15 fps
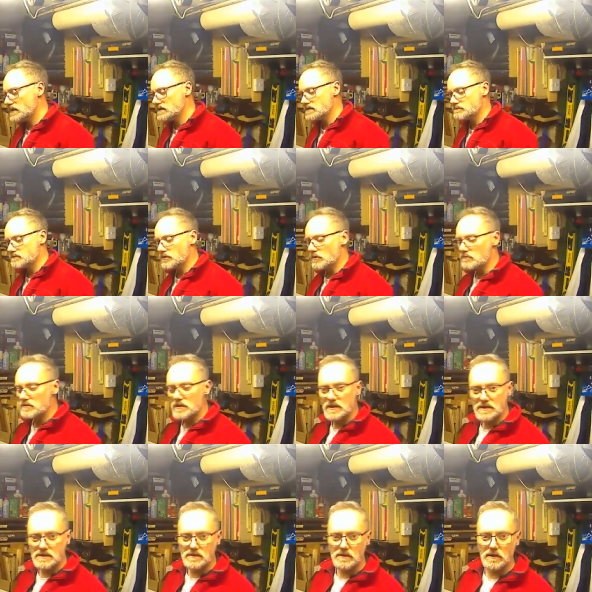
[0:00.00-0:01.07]
is
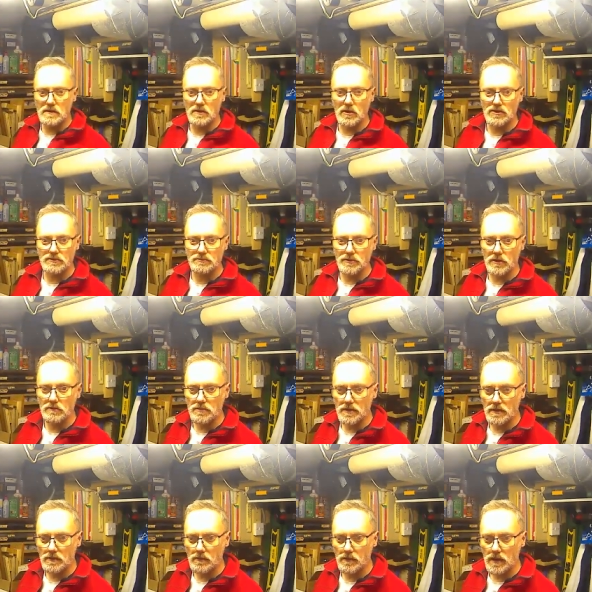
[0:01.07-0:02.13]
appropriate and not
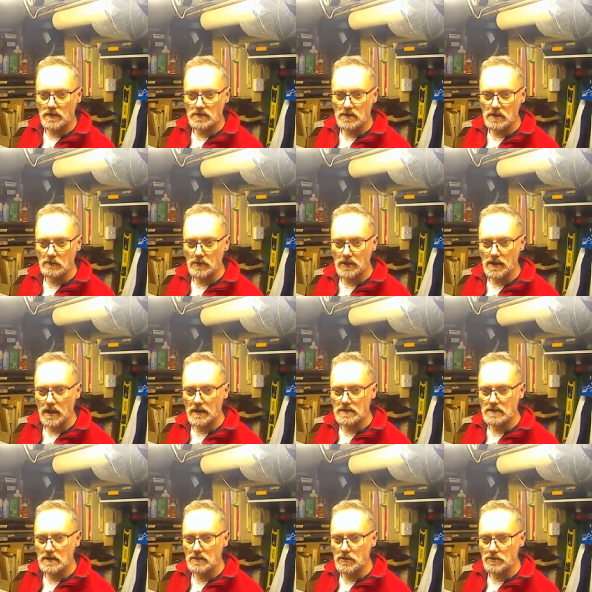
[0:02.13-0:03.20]
appropriate ways of
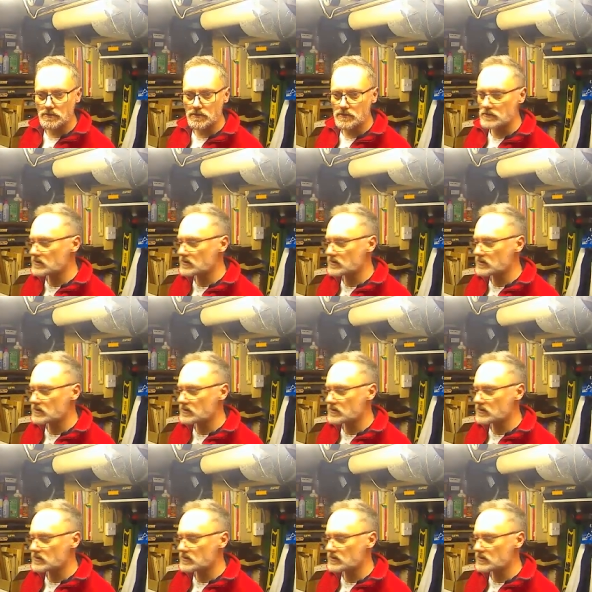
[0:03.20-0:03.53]
communicating through